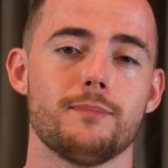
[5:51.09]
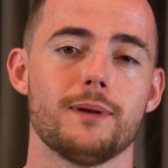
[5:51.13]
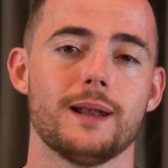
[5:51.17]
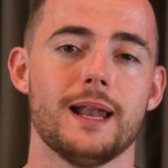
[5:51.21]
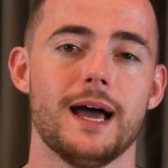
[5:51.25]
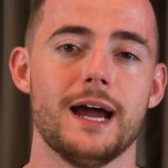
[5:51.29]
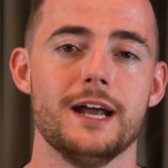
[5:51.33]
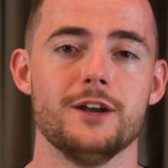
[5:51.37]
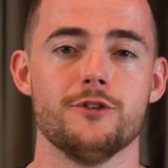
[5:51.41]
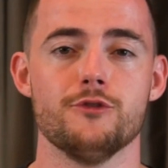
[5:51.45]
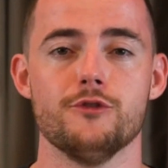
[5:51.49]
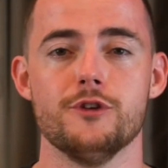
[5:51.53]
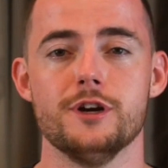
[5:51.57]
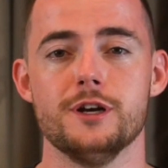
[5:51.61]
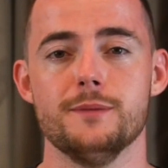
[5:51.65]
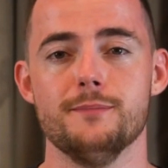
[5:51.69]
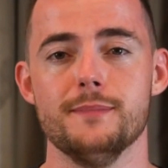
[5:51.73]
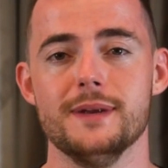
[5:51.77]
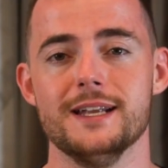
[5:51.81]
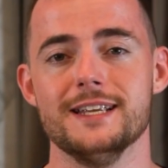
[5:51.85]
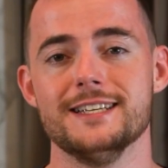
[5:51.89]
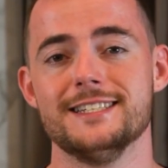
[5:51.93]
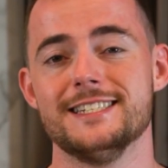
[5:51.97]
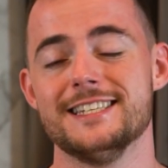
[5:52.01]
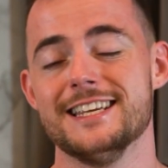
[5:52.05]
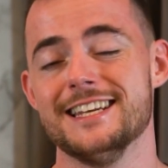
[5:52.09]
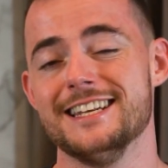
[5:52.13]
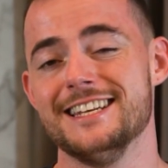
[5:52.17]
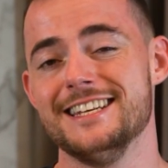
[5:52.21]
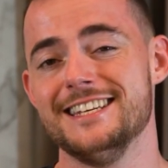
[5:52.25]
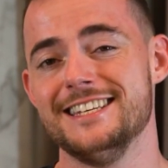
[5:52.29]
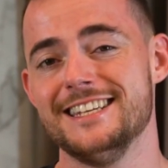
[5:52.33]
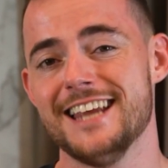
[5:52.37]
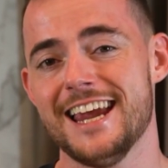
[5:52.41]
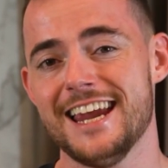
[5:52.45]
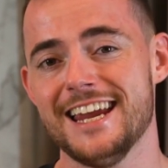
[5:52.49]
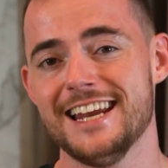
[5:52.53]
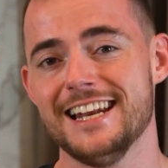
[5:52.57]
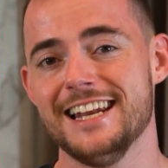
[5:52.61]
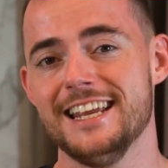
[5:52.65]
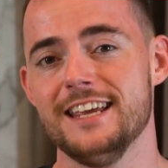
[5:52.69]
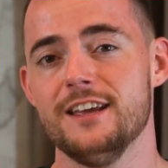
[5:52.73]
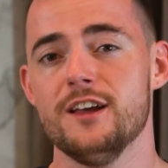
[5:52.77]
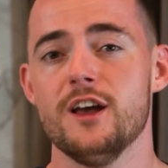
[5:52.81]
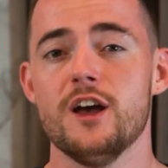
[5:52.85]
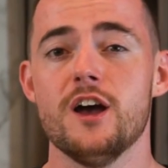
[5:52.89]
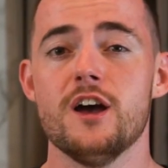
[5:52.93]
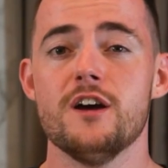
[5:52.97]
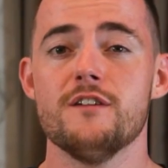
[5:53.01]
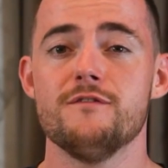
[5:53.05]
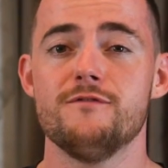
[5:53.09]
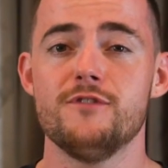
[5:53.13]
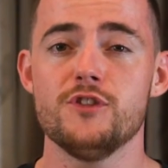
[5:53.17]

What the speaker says: applied or administered daily